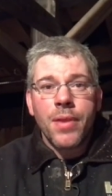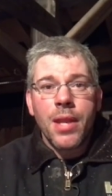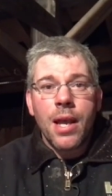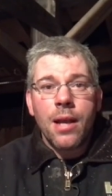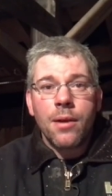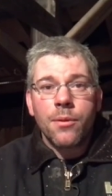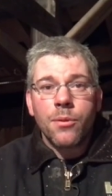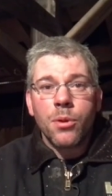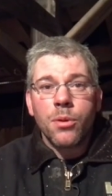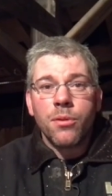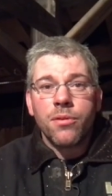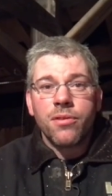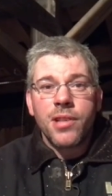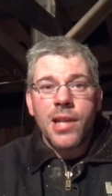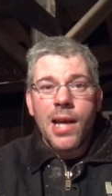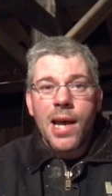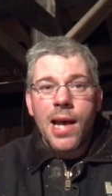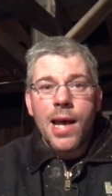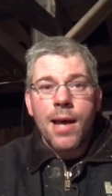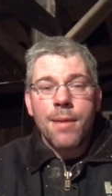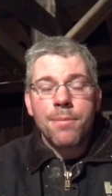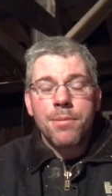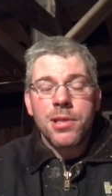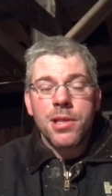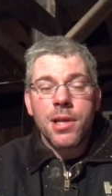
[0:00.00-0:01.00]
on
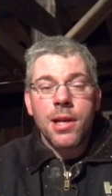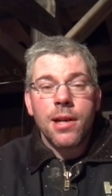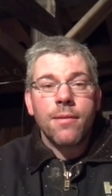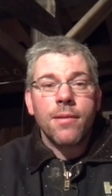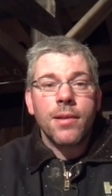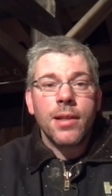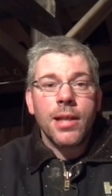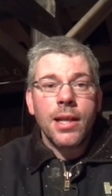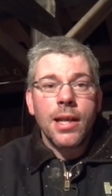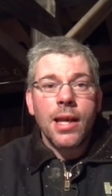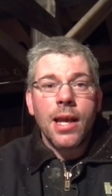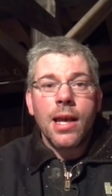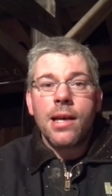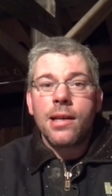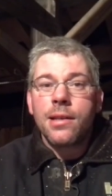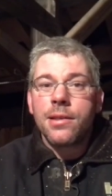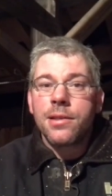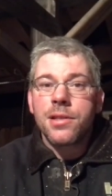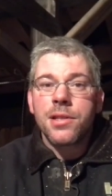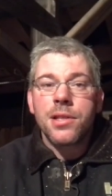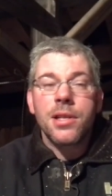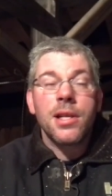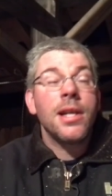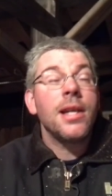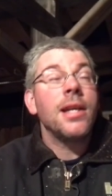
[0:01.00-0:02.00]
rooftops and everything
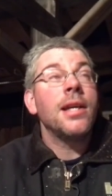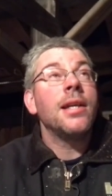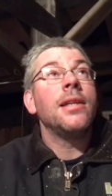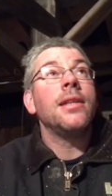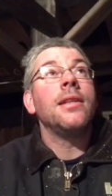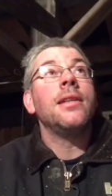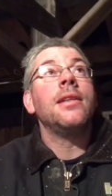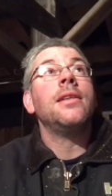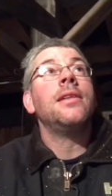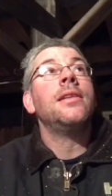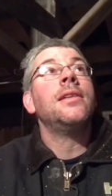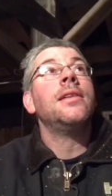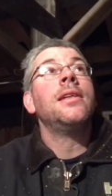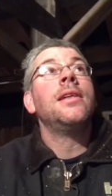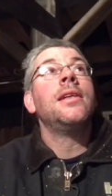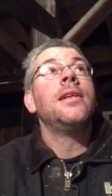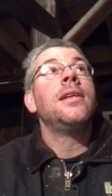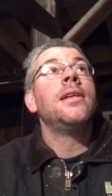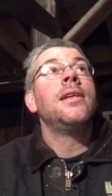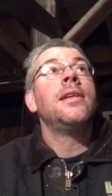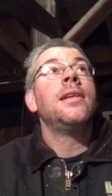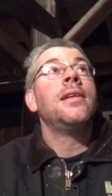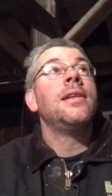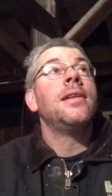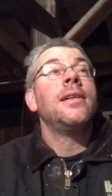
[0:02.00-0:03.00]
else, and
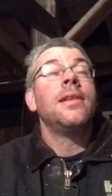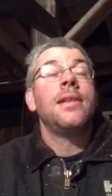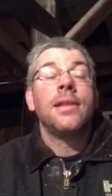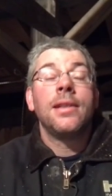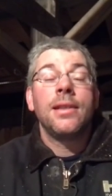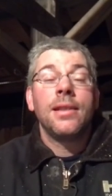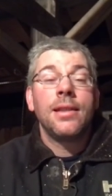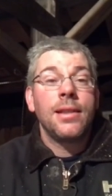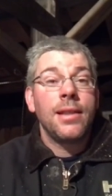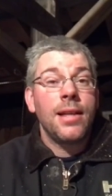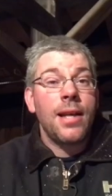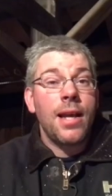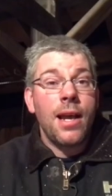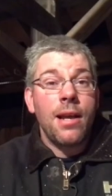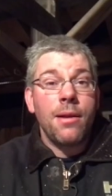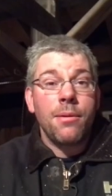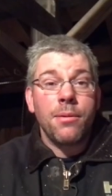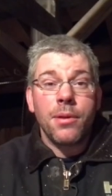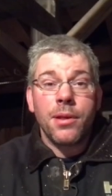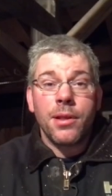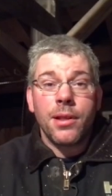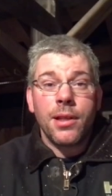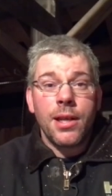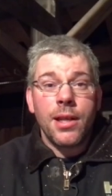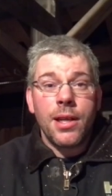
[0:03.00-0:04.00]
I
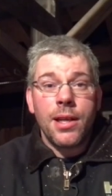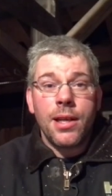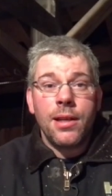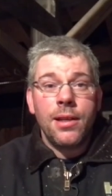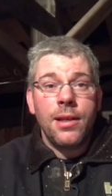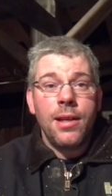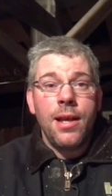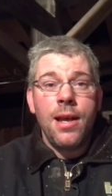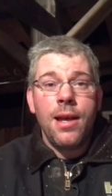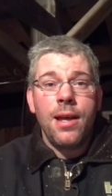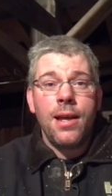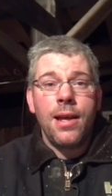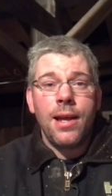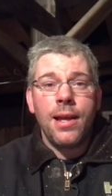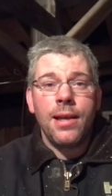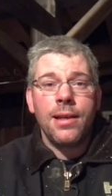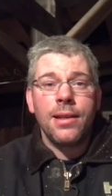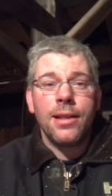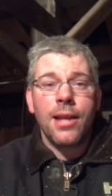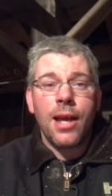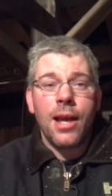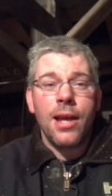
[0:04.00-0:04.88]
really, I